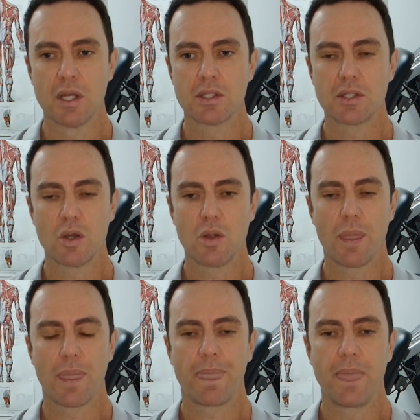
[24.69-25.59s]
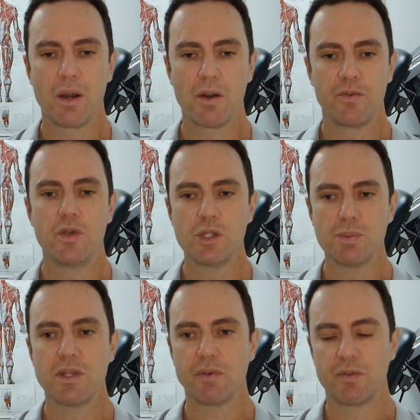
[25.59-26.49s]
So there are a few
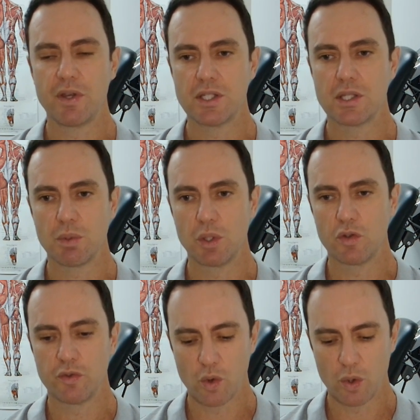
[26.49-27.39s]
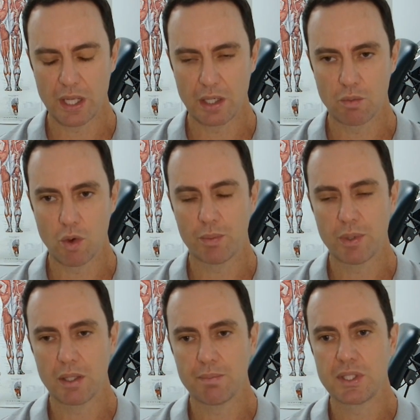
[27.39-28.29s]
specific features that we look for in a work
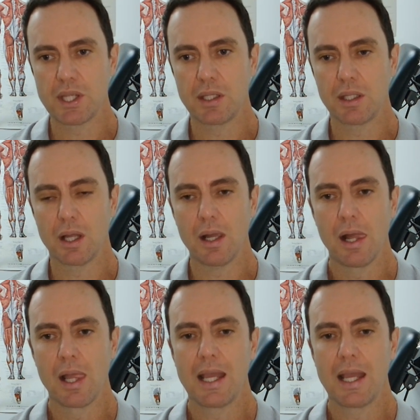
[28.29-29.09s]
boot in particular,